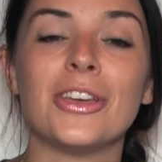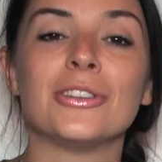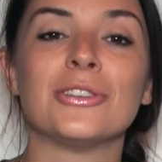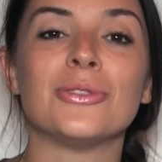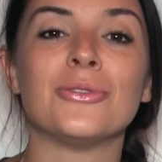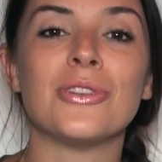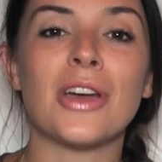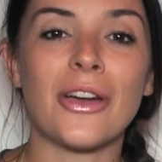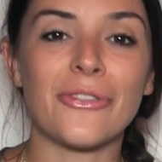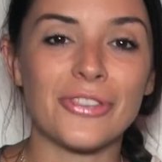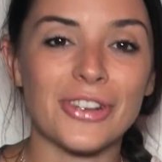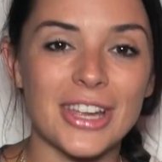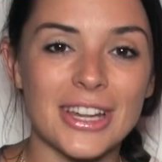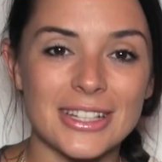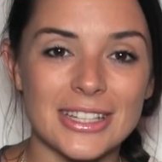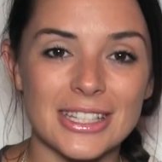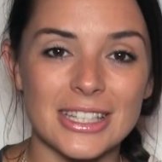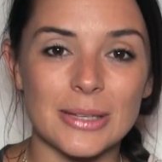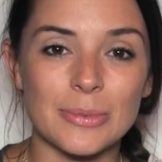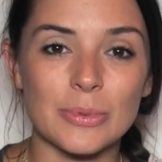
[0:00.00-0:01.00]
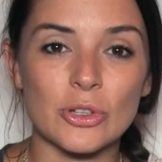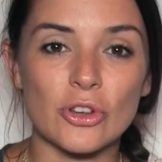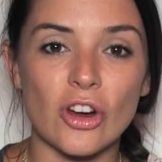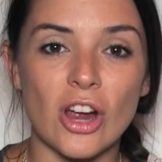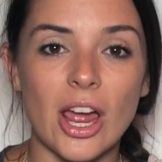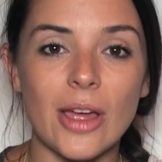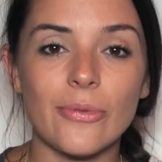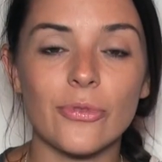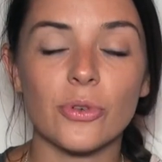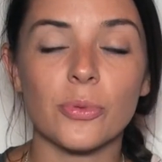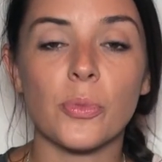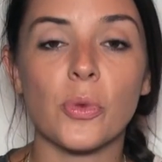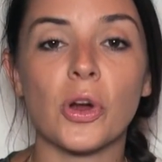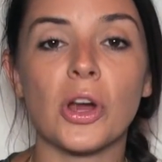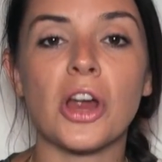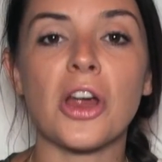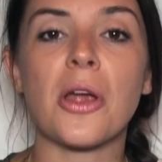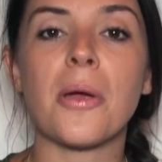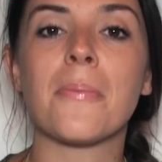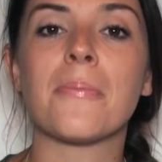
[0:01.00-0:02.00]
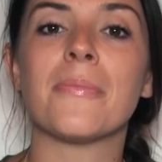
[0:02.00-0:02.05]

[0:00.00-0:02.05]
Do not forget to subscribe for more